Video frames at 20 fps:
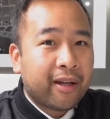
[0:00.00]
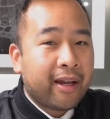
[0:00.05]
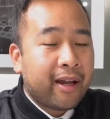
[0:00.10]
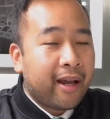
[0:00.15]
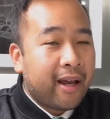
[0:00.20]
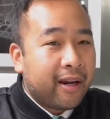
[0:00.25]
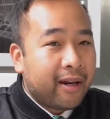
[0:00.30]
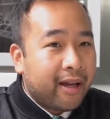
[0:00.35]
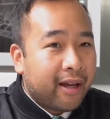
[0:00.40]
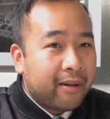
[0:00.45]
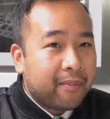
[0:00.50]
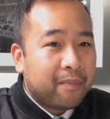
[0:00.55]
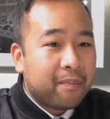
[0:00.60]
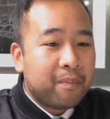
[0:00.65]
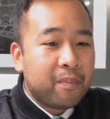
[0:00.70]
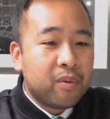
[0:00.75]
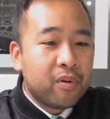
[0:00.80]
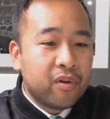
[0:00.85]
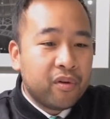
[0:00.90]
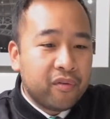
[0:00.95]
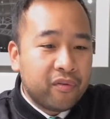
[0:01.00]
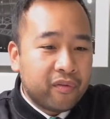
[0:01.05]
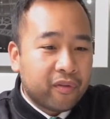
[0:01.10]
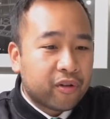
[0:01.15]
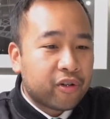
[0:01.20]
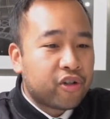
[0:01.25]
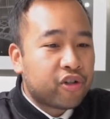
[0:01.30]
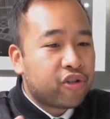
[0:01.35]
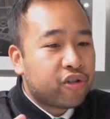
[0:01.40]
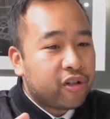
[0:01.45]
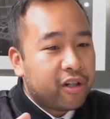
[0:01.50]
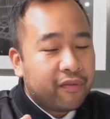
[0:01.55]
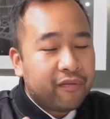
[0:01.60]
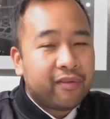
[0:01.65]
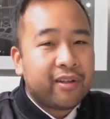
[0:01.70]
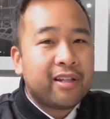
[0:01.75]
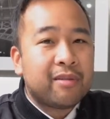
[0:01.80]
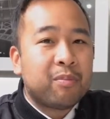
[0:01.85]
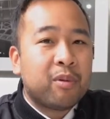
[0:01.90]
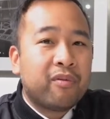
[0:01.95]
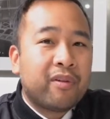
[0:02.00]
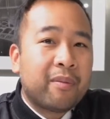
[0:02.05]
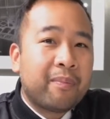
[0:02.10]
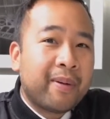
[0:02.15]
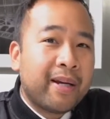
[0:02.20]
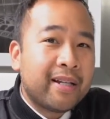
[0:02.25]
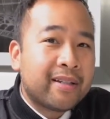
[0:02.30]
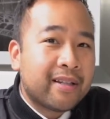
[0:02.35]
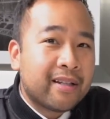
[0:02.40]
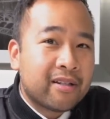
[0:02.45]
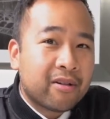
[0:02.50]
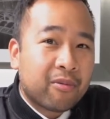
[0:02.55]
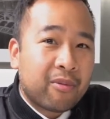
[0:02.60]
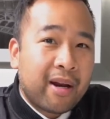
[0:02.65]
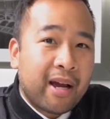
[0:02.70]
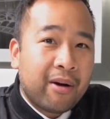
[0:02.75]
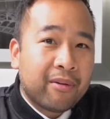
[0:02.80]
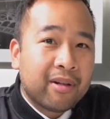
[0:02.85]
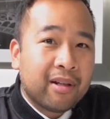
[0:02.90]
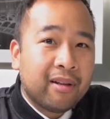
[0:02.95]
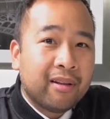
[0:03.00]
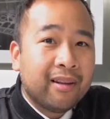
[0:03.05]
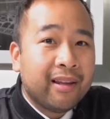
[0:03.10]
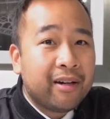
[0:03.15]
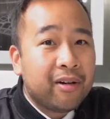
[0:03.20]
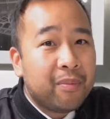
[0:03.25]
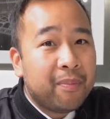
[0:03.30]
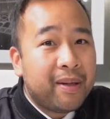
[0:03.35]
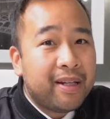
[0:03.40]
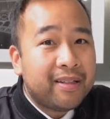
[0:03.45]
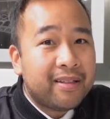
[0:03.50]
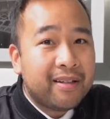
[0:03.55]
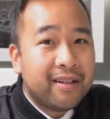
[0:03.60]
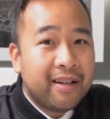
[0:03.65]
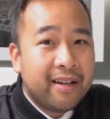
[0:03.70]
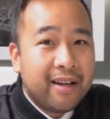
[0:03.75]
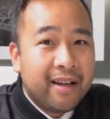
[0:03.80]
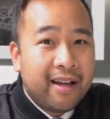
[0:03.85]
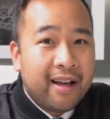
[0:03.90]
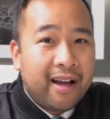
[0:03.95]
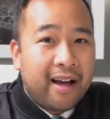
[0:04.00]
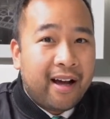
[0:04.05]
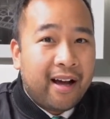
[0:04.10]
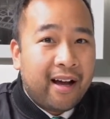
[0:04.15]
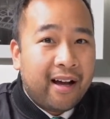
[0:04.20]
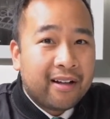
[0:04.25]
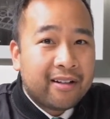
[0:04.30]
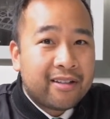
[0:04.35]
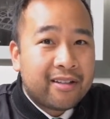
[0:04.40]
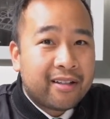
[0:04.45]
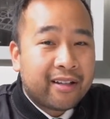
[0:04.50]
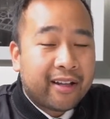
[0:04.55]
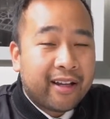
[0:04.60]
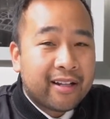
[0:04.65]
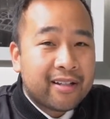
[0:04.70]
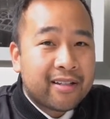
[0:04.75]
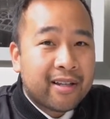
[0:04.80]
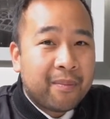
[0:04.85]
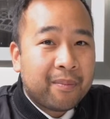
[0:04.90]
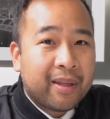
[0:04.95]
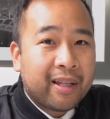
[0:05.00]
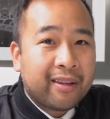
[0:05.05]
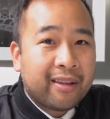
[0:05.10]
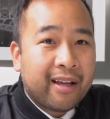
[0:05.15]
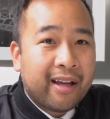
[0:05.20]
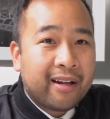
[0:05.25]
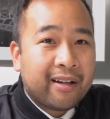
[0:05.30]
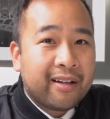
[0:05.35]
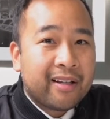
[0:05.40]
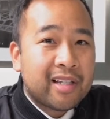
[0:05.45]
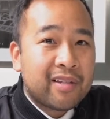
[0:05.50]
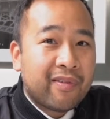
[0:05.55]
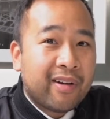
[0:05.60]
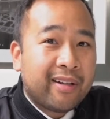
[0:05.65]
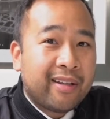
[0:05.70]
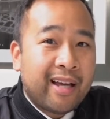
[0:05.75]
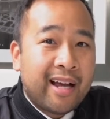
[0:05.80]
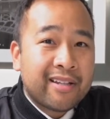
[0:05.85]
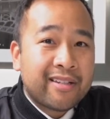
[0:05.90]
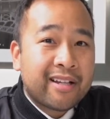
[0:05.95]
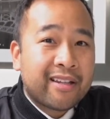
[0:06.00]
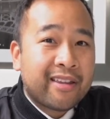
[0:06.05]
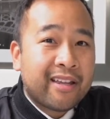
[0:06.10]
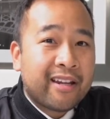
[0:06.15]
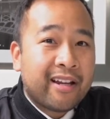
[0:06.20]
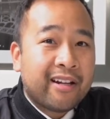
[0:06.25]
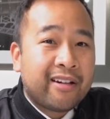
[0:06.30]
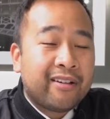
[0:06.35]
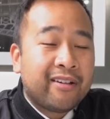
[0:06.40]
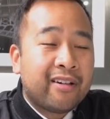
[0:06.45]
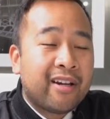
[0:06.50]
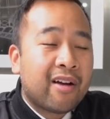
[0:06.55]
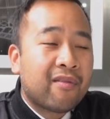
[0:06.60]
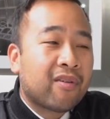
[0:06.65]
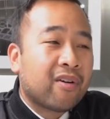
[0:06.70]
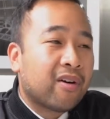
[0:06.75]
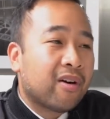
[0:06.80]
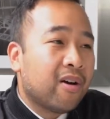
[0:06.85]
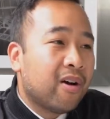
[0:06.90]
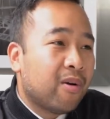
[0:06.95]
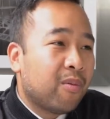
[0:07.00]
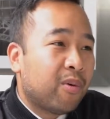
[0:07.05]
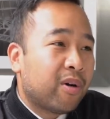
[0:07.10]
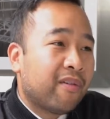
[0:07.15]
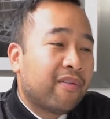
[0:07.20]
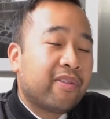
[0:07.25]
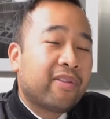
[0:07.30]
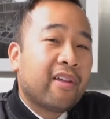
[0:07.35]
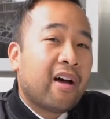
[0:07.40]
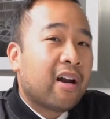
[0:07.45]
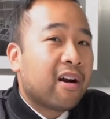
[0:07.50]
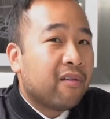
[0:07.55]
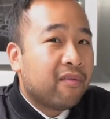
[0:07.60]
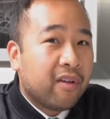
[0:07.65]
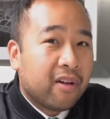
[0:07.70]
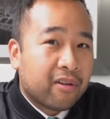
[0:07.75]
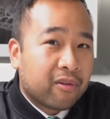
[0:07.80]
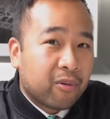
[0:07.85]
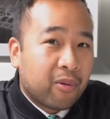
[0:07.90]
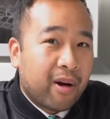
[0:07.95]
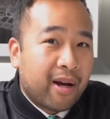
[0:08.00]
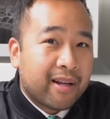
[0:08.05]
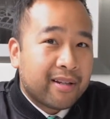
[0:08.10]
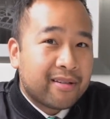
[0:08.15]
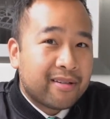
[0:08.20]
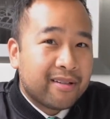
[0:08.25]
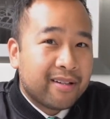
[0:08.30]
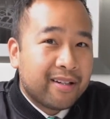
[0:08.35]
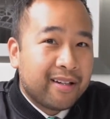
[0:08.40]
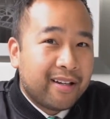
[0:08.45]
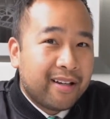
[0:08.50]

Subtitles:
Can I move or shift these moving pieces around a little bit to get something that is fantastic that I never would have thought of otherwise?